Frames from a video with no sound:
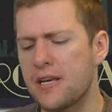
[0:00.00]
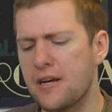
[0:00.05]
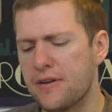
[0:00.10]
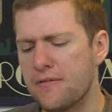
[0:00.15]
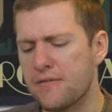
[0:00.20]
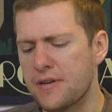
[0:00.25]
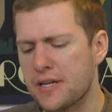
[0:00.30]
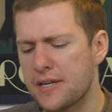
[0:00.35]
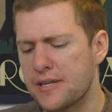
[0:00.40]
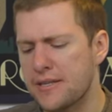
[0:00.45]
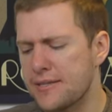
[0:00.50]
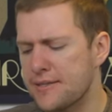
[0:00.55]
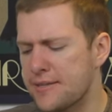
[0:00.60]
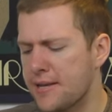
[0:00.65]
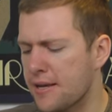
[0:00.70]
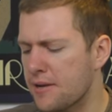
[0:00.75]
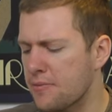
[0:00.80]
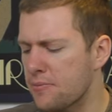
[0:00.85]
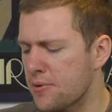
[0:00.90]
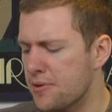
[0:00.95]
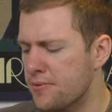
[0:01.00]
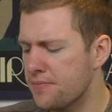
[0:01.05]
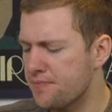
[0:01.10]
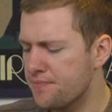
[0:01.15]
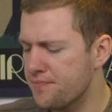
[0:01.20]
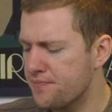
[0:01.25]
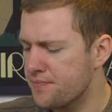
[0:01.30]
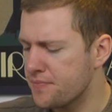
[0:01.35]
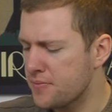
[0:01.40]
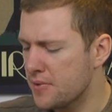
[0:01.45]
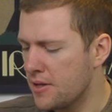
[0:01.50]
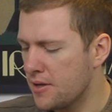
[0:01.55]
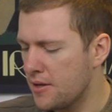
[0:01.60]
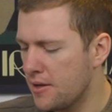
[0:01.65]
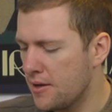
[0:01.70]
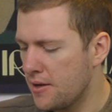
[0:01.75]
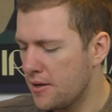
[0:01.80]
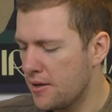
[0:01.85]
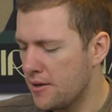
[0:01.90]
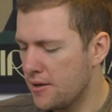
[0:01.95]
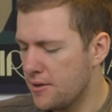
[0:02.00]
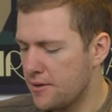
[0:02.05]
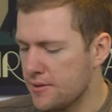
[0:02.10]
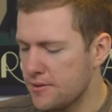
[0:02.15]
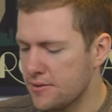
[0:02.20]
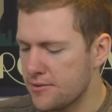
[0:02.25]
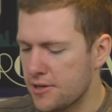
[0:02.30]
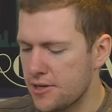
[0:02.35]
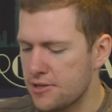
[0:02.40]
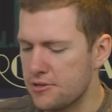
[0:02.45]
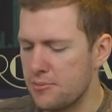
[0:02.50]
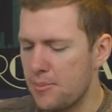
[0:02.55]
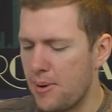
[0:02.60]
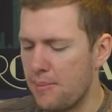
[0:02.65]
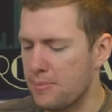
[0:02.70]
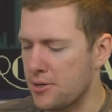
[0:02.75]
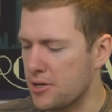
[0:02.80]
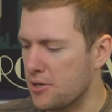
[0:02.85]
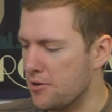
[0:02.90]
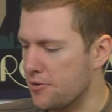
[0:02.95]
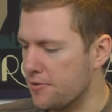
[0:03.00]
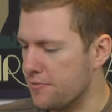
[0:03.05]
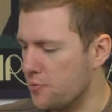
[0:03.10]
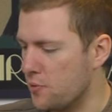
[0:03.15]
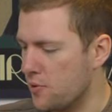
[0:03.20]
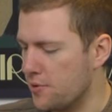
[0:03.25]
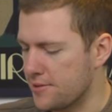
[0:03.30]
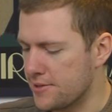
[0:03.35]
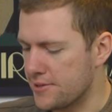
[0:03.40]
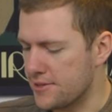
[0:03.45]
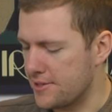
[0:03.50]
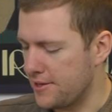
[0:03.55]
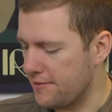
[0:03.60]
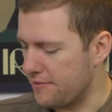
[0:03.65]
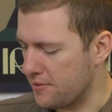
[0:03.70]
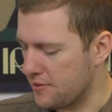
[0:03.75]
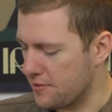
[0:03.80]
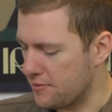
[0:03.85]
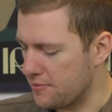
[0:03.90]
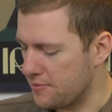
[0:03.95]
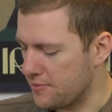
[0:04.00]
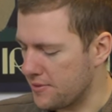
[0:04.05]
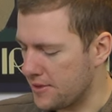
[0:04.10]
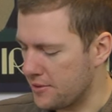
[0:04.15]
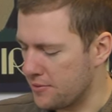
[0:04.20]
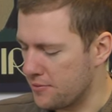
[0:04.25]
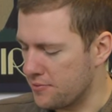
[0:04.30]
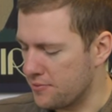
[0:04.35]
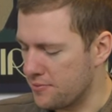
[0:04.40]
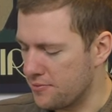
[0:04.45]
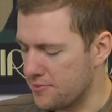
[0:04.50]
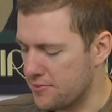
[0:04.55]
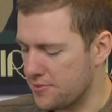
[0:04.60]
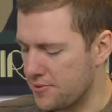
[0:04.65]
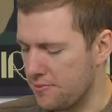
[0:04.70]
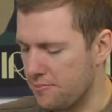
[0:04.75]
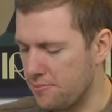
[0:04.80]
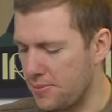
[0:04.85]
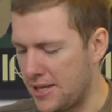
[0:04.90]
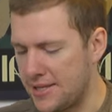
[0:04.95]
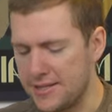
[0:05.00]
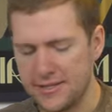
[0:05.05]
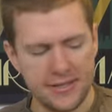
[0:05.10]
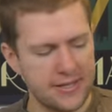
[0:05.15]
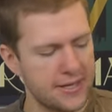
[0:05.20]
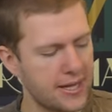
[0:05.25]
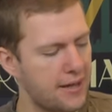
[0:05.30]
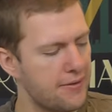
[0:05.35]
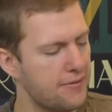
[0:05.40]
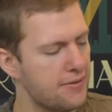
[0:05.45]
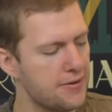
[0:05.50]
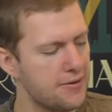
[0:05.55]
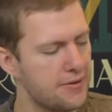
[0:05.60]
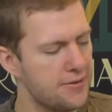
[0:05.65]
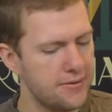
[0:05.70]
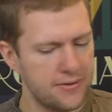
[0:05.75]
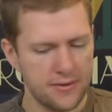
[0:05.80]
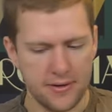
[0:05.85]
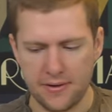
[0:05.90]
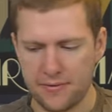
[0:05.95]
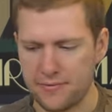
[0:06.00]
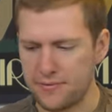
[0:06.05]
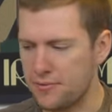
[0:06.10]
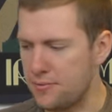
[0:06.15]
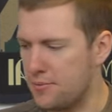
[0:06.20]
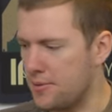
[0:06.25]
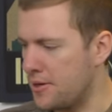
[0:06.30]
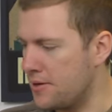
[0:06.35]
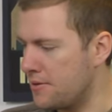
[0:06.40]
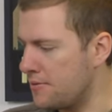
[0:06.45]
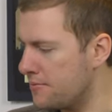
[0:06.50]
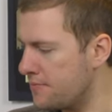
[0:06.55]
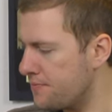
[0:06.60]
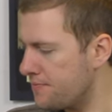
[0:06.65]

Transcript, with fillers: I think, in the second one. Trying to remember God of War is difficult. It all sort of blends together after a while.